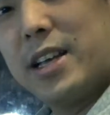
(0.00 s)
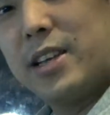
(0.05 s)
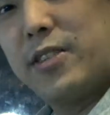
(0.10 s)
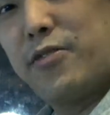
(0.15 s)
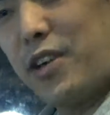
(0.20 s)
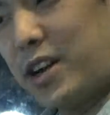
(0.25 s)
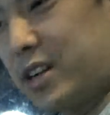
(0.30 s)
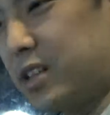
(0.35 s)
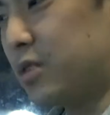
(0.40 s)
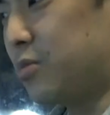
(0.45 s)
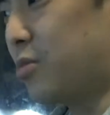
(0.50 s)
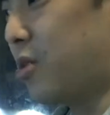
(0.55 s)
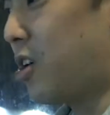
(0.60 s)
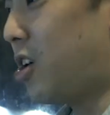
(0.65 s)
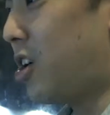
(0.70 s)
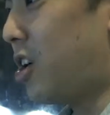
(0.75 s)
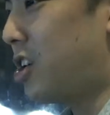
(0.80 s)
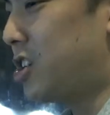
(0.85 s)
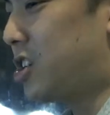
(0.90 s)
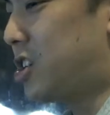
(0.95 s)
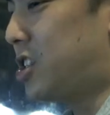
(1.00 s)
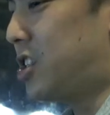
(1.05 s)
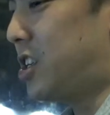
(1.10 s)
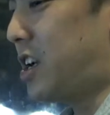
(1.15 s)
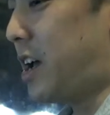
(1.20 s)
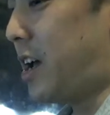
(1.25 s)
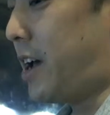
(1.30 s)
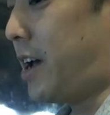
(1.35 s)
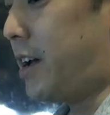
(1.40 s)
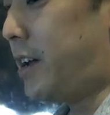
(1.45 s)
that's fun to watch
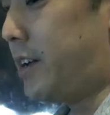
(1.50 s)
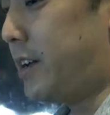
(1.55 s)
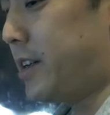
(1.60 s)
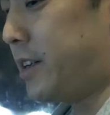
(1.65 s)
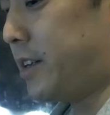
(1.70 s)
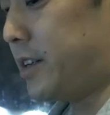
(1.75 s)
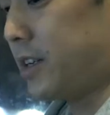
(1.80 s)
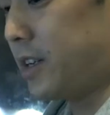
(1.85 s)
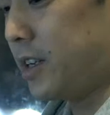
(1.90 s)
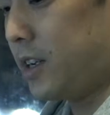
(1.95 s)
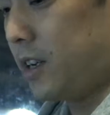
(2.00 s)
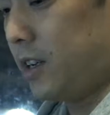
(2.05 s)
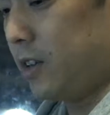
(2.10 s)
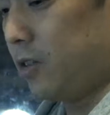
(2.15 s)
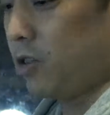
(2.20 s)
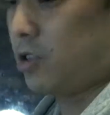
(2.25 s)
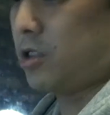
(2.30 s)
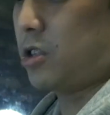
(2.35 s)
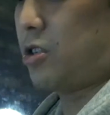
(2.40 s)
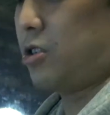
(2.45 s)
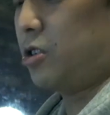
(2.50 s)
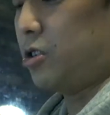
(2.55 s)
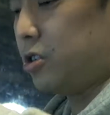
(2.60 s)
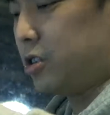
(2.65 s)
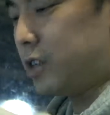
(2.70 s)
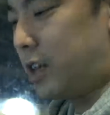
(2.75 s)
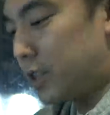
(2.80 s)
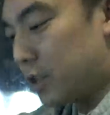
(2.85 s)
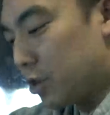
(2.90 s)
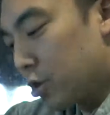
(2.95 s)
and looks
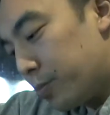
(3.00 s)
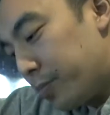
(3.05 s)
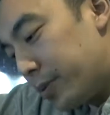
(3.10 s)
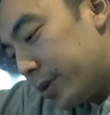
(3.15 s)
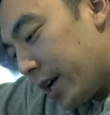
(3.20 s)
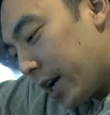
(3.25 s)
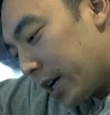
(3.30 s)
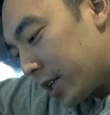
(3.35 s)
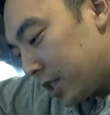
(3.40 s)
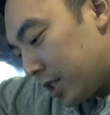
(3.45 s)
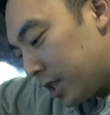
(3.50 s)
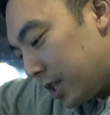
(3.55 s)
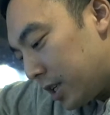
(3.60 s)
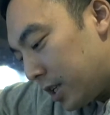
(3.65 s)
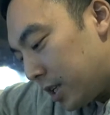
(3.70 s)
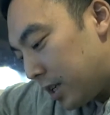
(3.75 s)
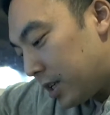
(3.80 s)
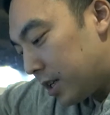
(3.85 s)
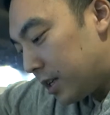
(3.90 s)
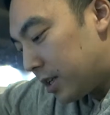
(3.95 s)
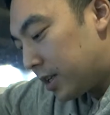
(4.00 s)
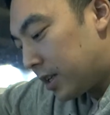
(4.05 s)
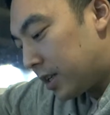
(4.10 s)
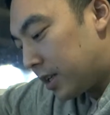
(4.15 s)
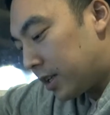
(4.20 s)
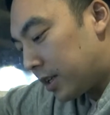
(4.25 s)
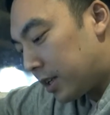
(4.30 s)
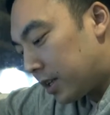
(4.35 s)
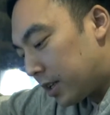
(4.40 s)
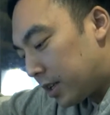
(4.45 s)
good, has good production
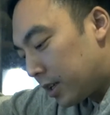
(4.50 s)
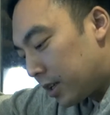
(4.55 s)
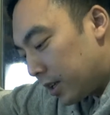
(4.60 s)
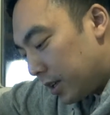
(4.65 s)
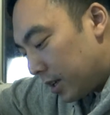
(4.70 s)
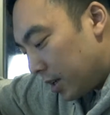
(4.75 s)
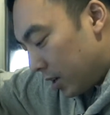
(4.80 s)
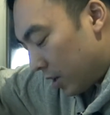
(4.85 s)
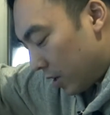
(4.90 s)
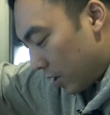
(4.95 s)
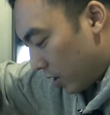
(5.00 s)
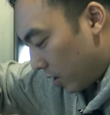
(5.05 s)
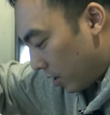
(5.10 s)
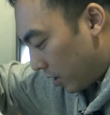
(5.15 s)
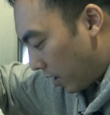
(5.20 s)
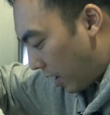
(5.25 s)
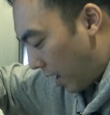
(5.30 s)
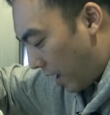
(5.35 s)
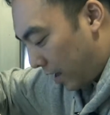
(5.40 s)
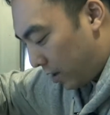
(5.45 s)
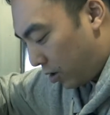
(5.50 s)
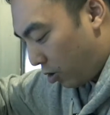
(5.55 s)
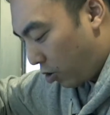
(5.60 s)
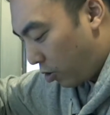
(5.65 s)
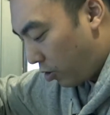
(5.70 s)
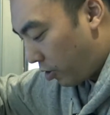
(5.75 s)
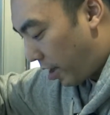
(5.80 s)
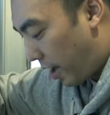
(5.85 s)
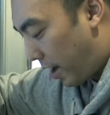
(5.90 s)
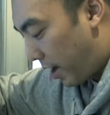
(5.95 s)
and
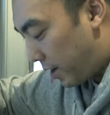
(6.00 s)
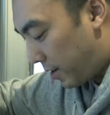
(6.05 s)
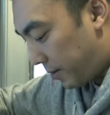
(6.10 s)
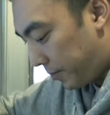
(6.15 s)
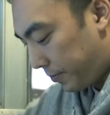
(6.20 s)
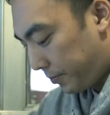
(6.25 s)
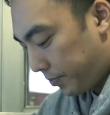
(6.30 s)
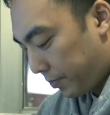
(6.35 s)
all that.